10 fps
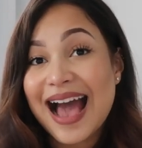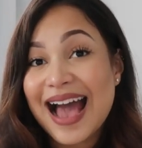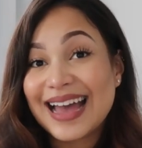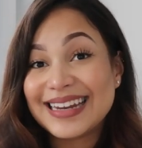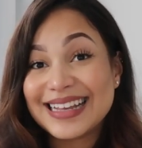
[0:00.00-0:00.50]

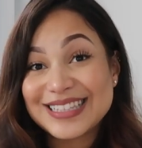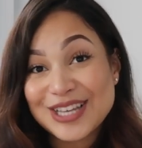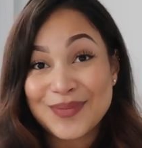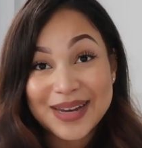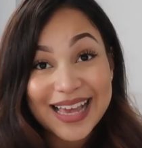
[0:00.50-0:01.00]
And
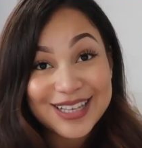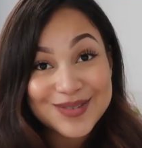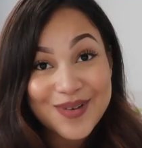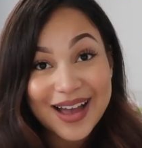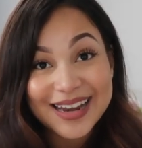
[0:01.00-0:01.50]
until my
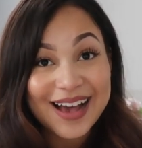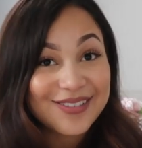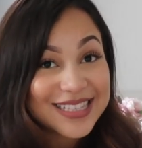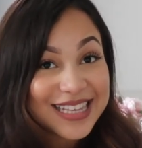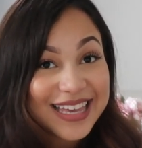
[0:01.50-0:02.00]
next one,
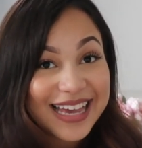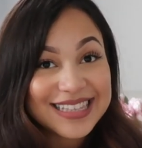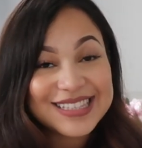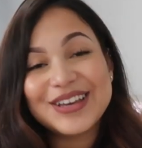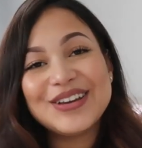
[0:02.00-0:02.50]
I'll see you
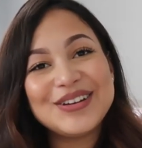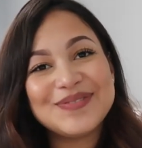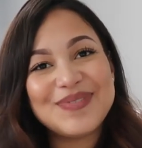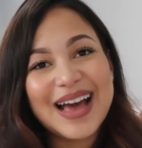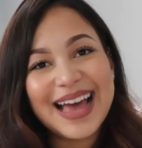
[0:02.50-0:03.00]
guys
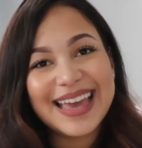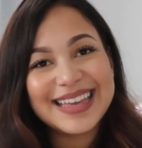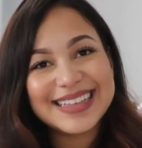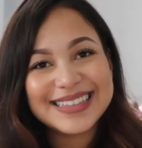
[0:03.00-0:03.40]
soon. Bye.